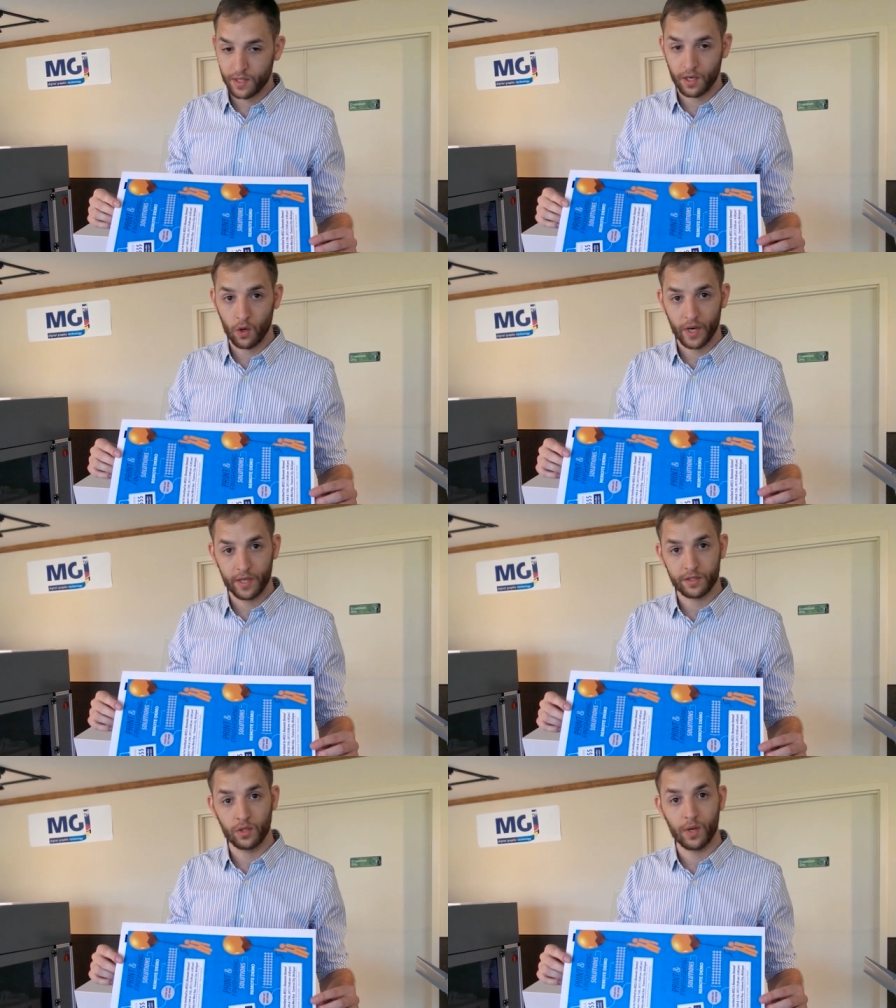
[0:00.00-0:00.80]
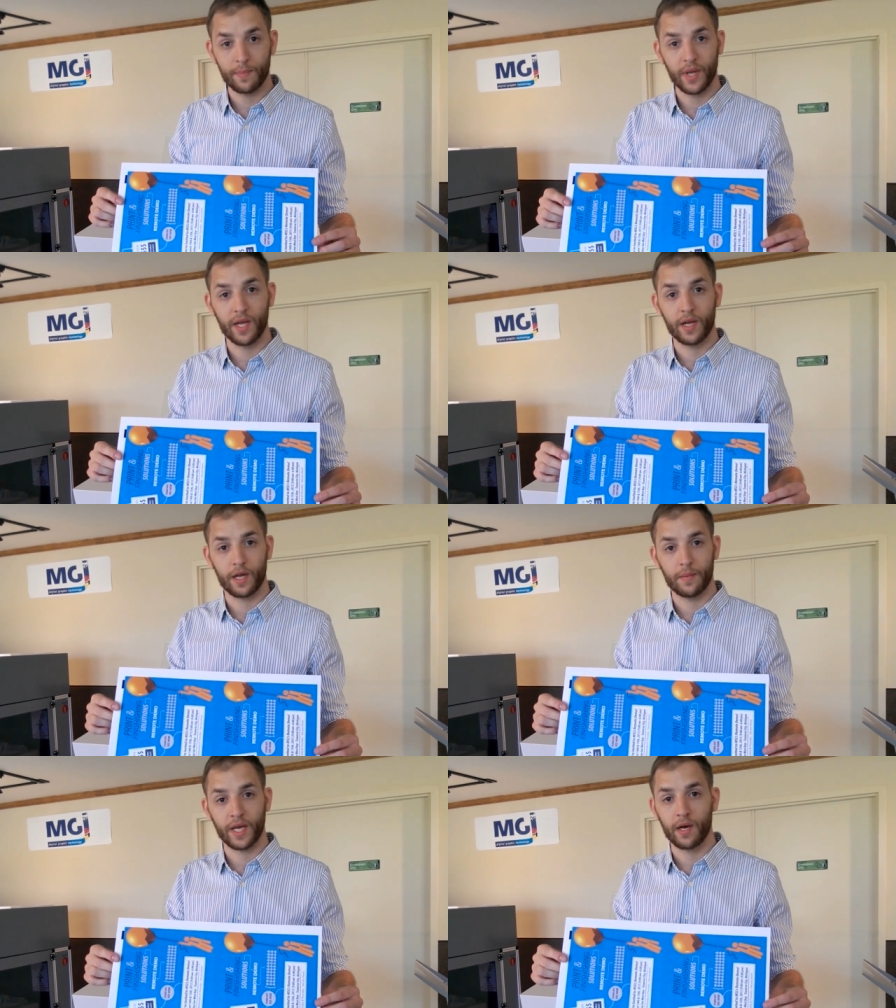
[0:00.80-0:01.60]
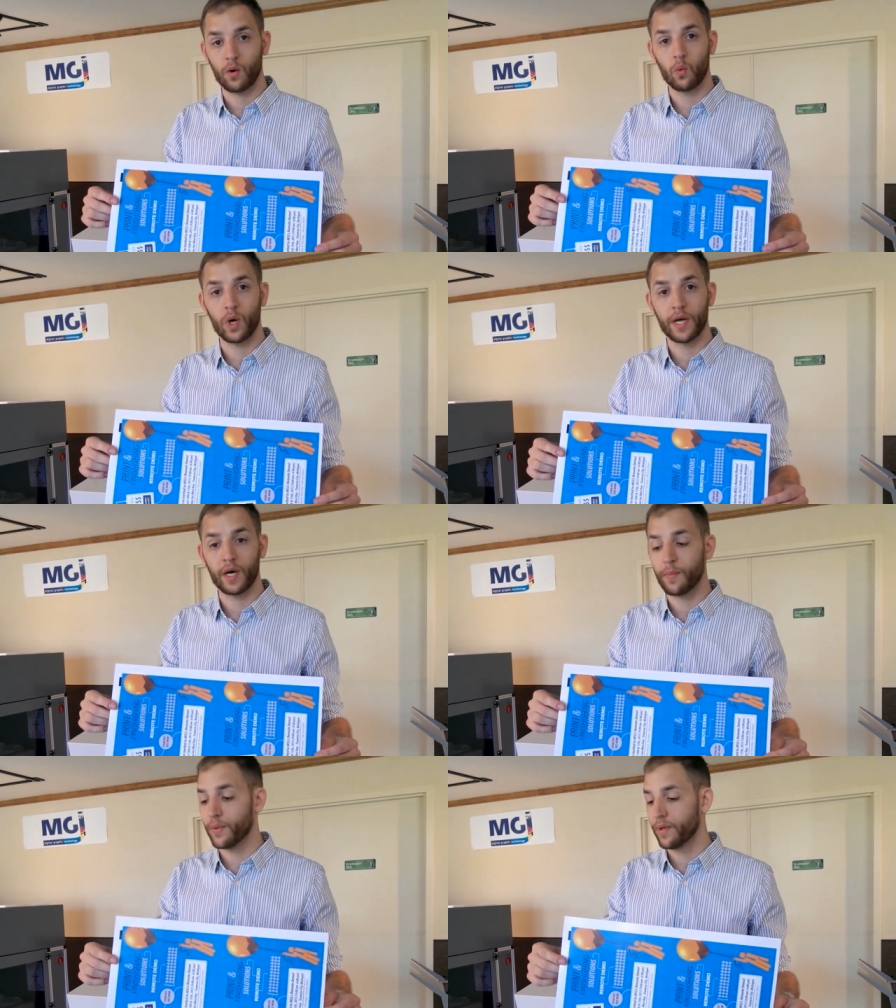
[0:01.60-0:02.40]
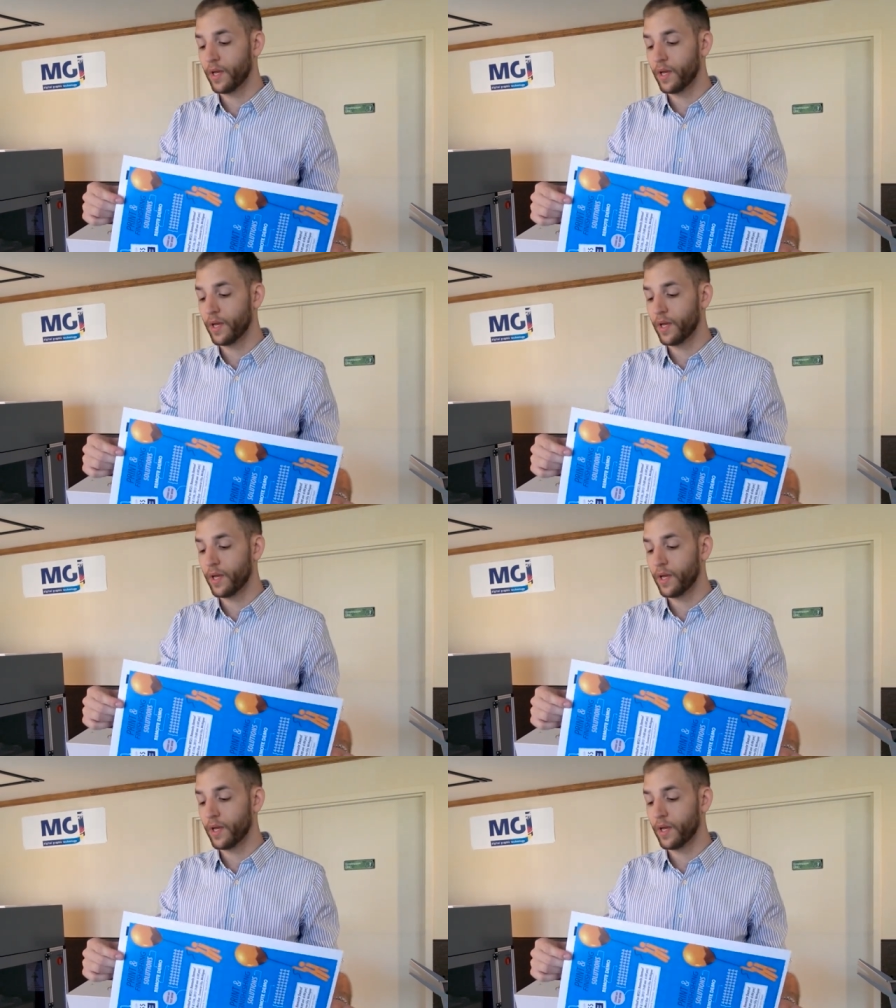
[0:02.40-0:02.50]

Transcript: They're going in 2 up and coming out 1 up